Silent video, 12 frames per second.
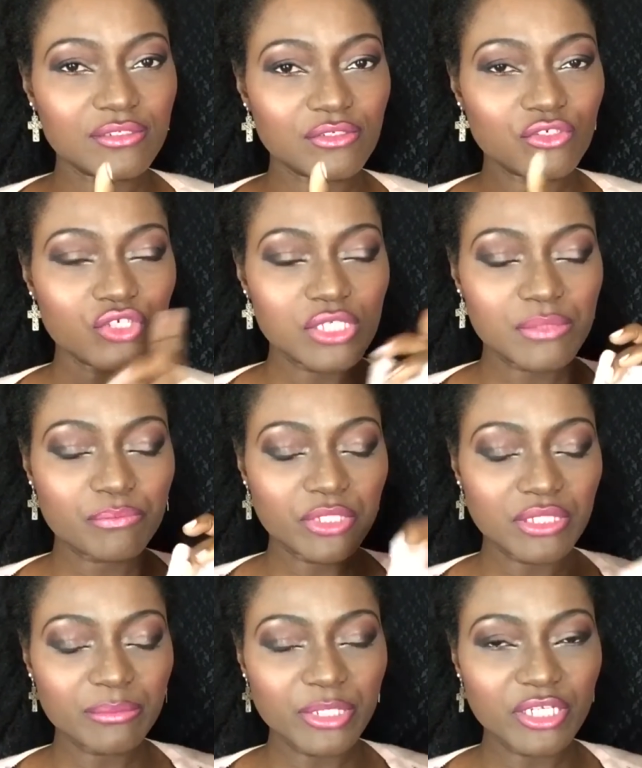You just put
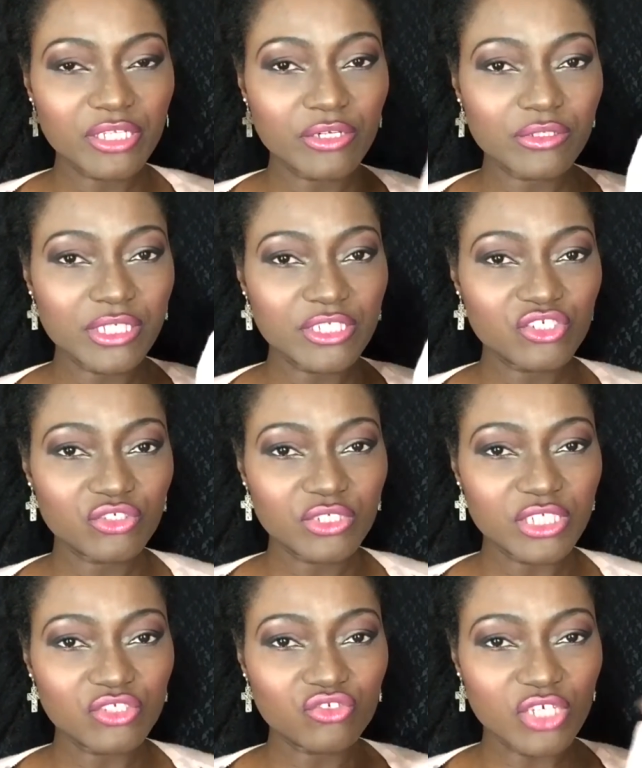the money there, let it generate
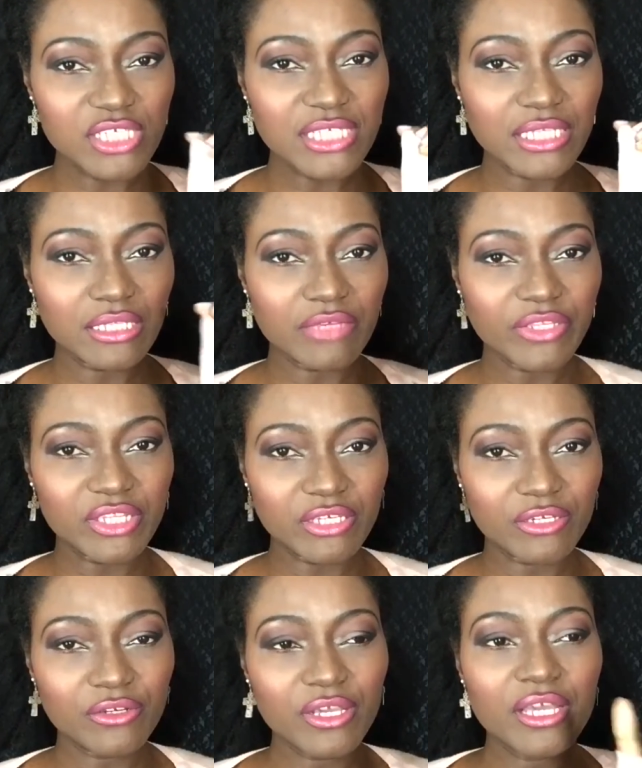interest, leave it
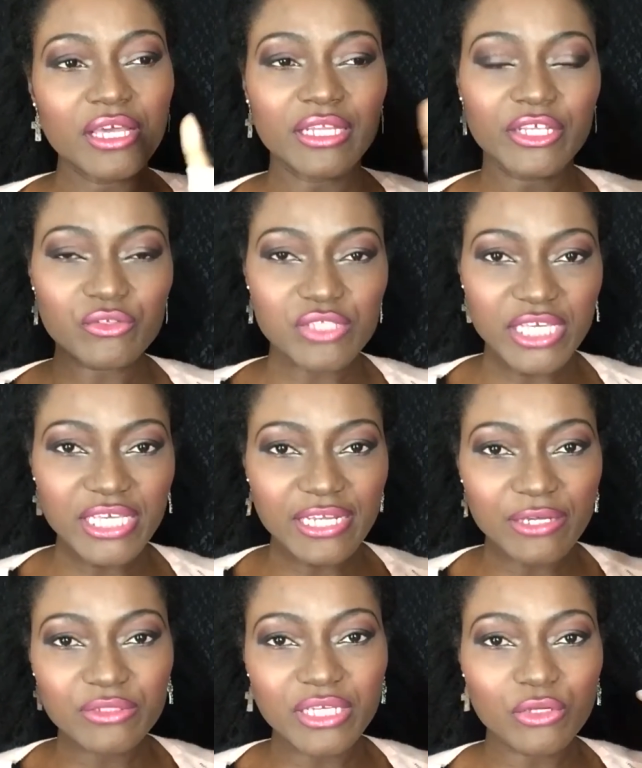there, and then you take it
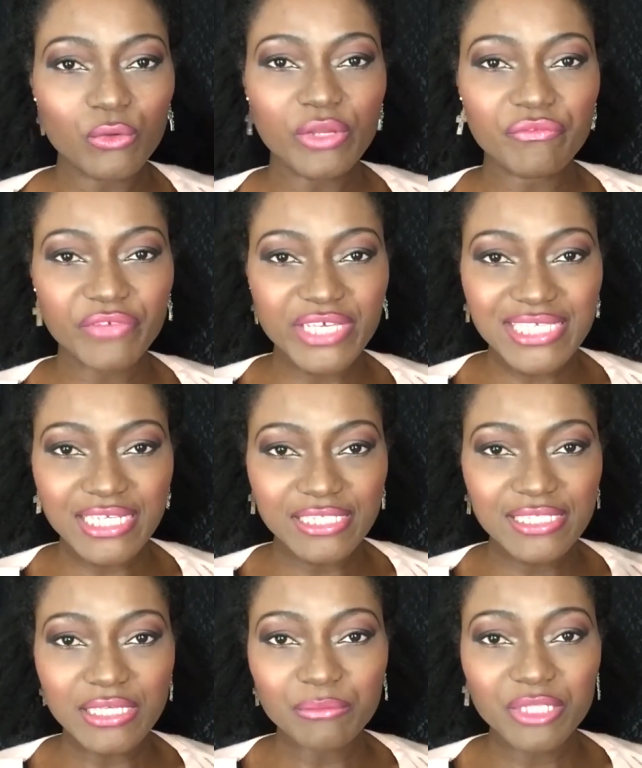out and go invest it in
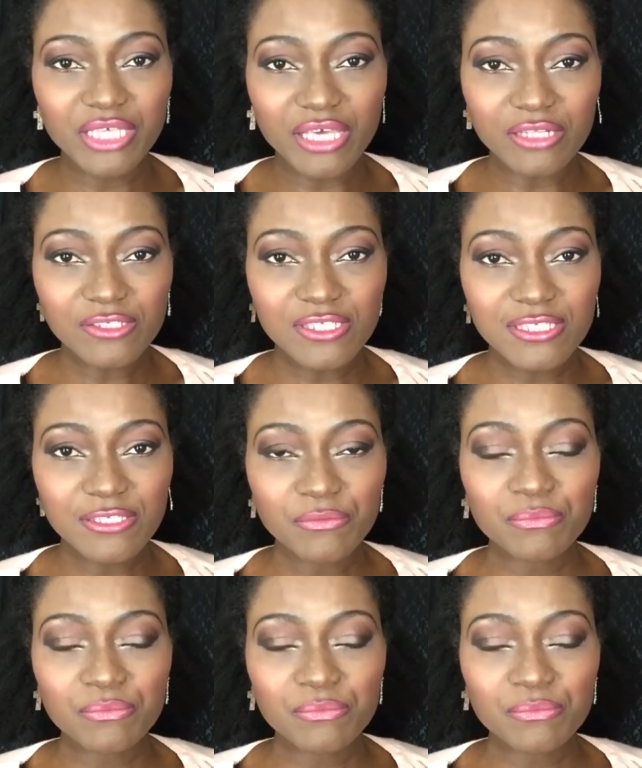something else